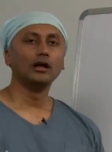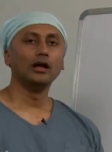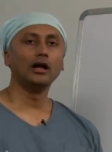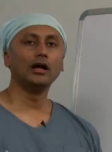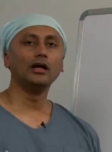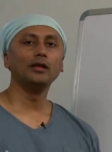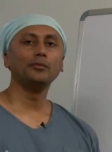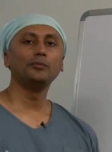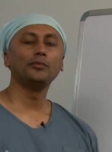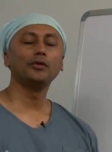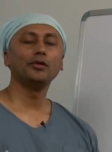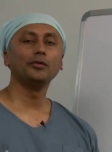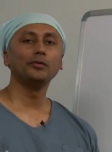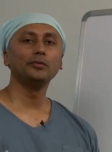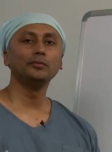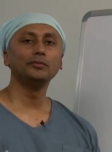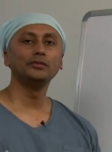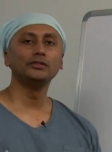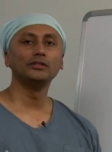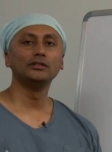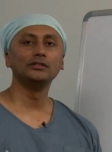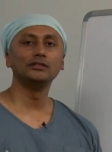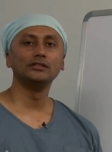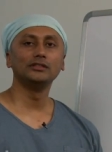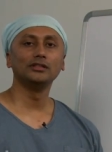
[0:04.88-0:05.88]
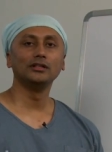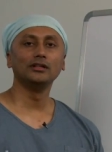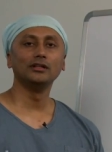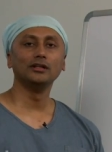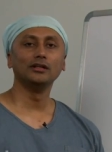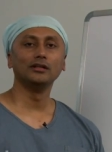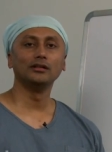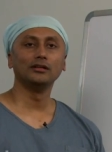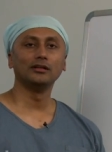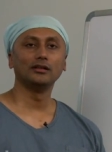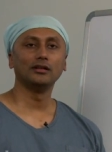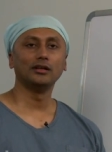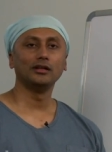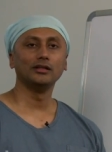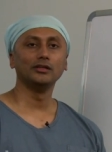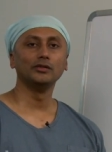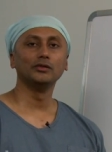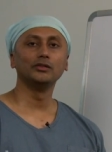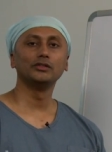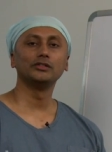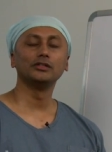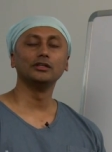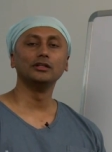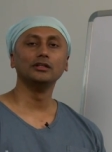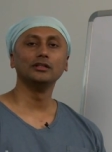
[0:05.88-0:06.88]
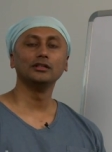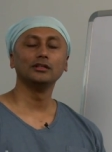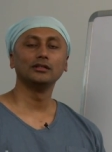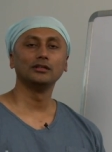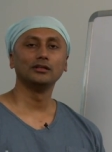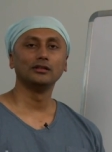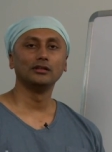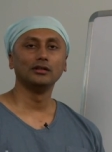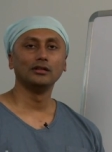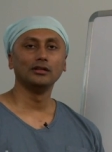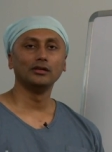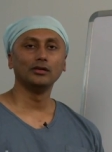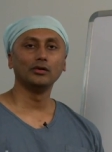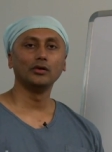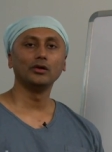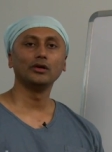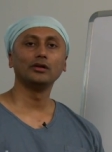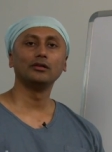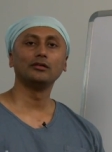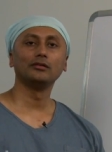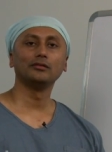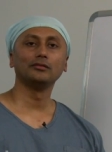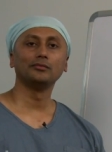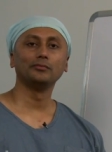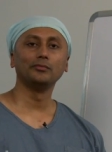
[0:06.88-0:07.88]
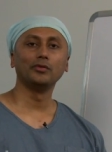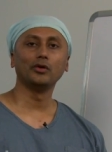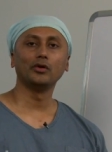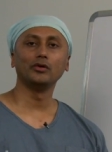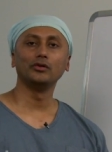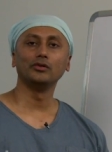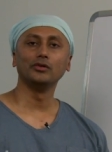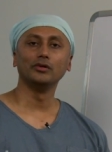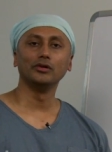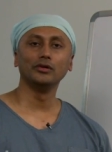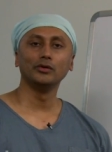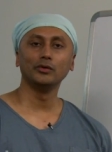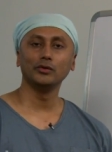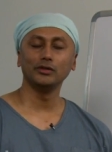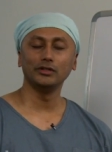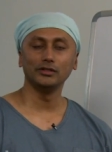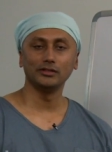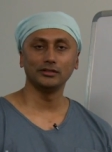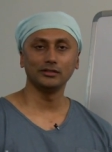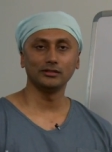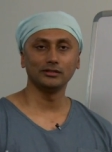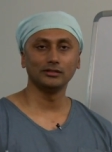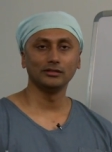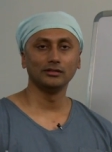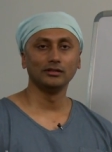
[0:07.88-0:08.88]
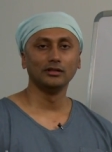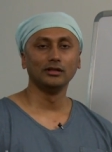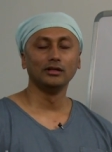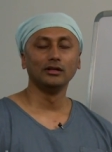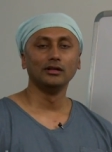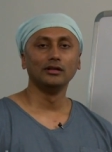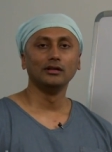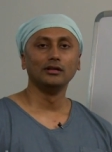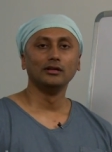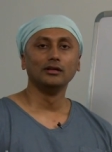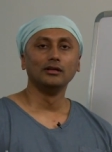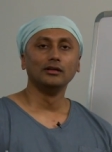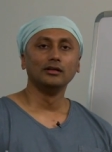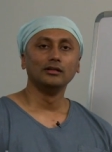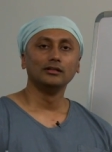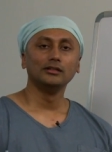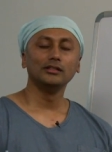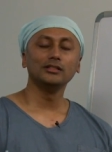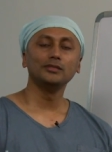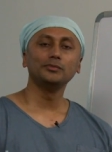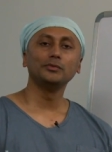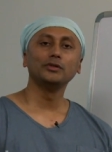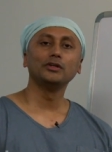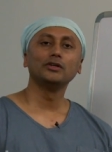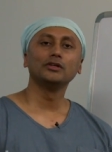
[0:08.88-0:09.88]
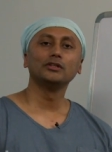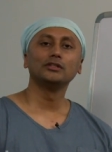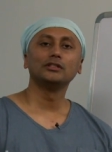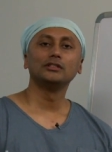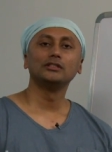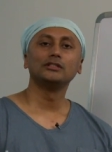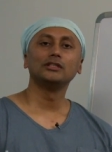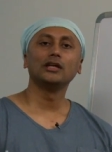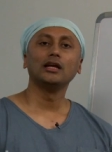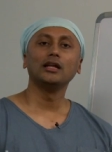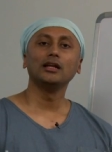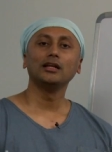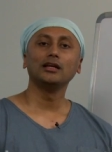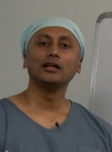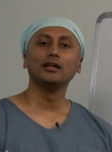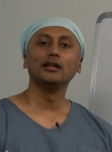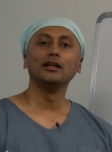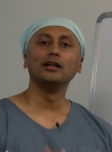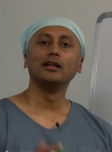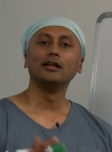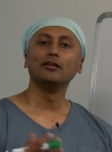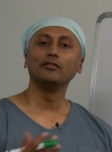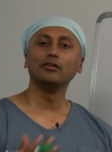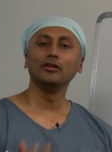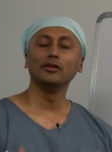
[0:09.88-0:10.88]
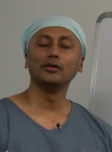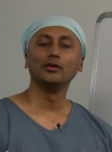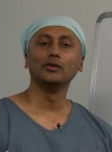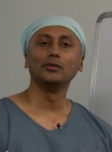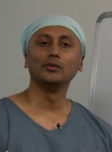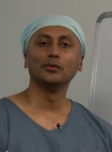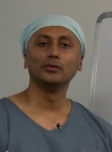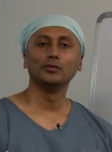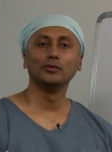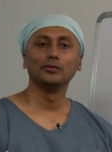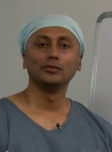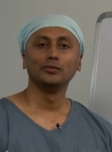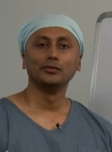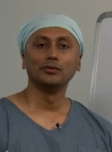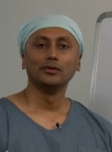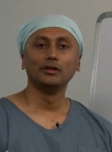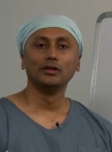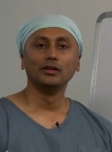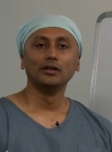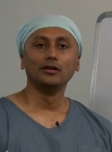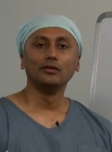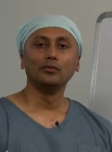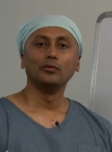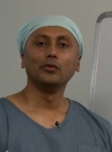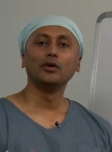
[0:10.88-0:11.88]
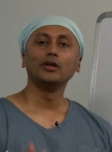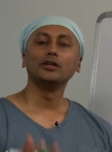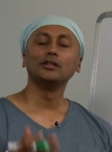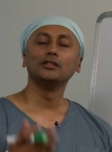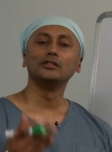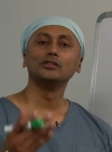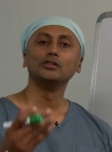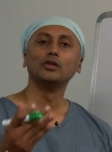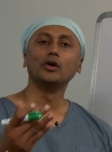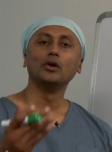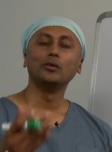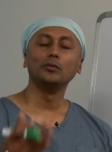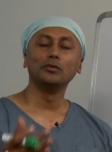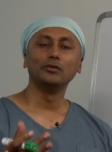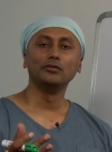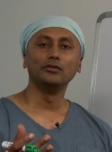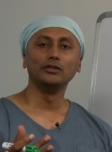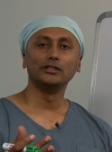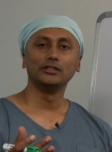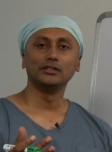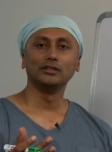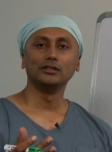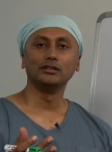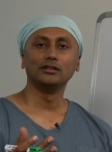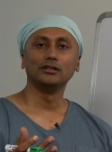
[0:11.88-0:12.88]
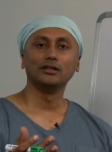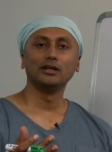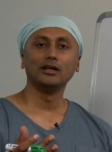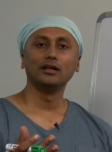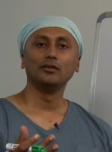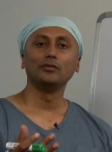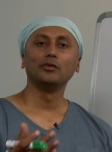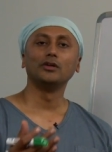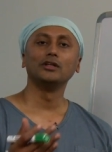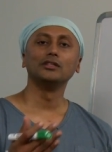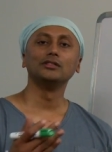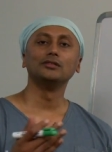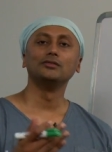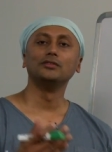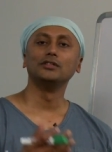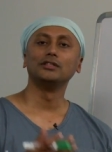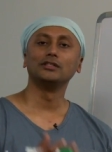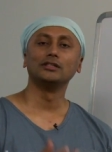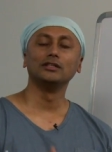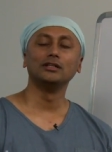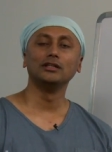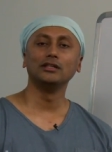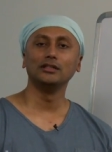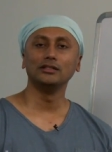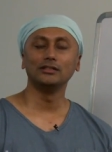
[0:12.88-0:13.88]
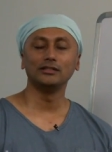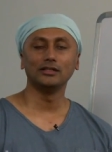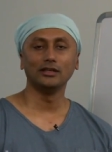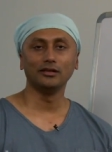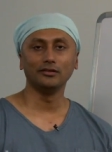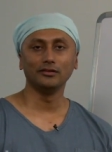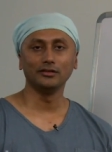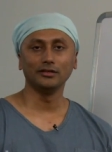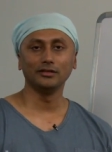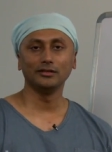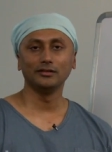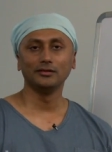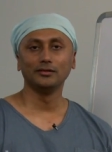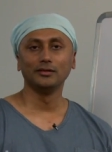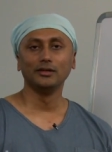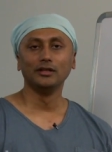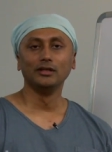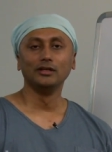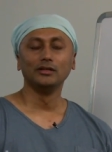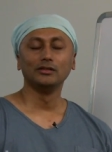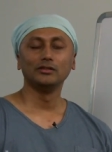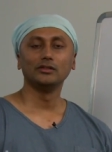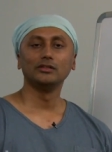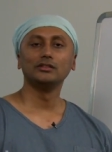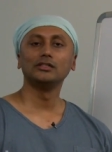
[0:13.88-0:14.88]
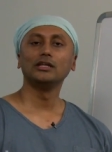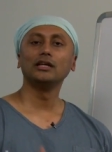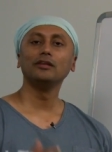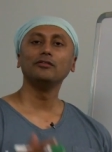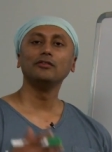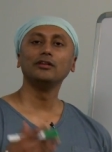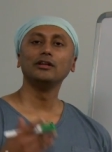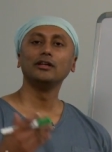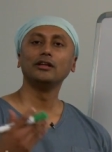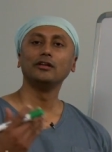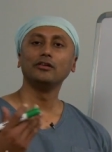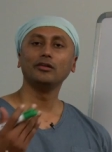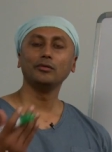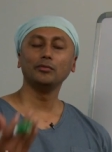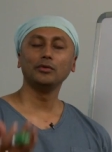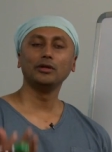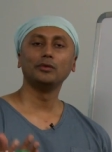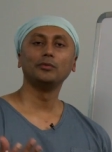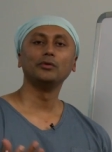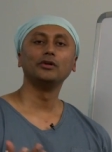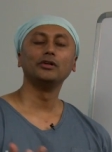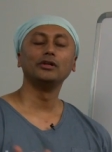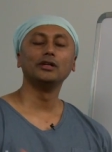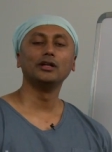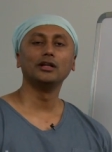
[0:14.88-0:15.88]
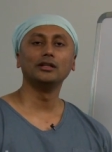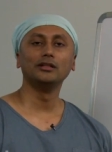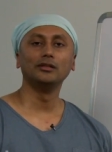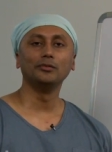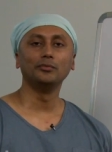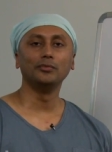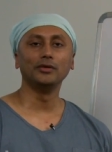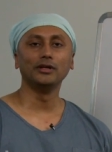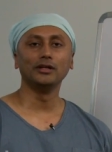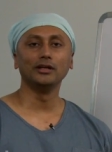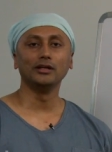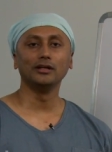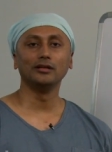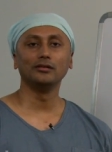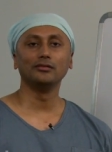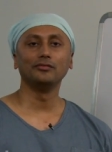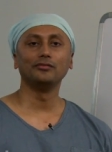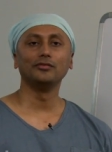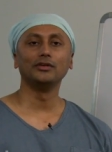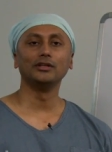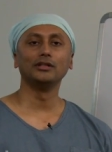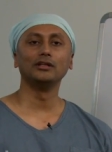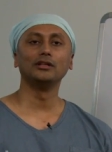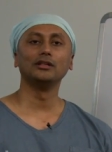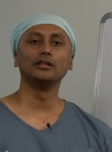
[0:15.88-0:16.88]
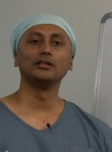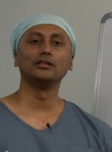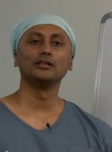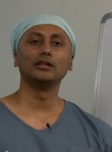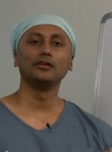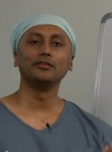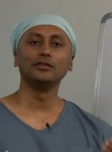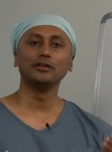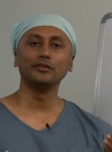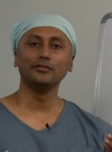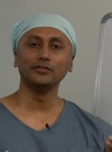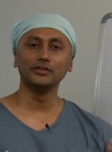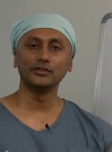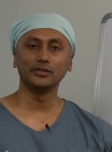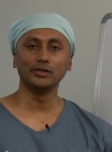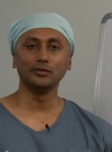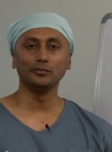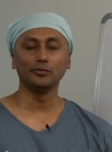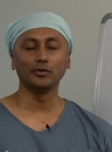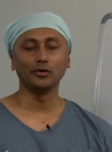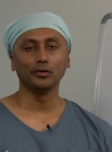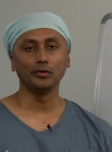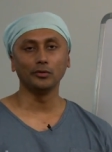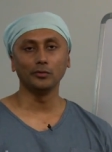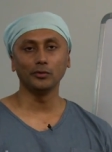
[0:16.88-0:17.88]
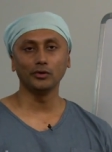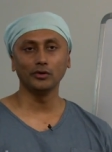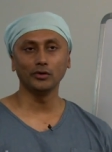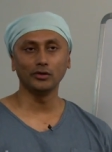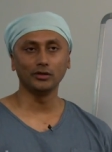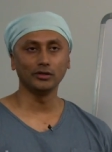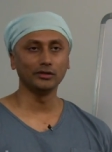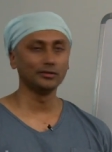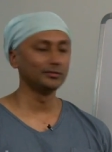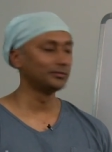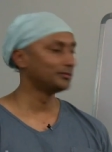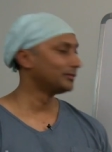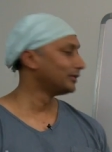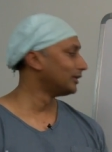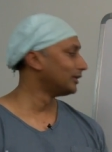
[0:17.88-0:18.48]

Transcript: Eye problems in children are usually not brought to our notice. This is because a child can never know what is normal vision and what is the vision he is having. So child will never be able to tell the parent whether he is having a visual problem or not.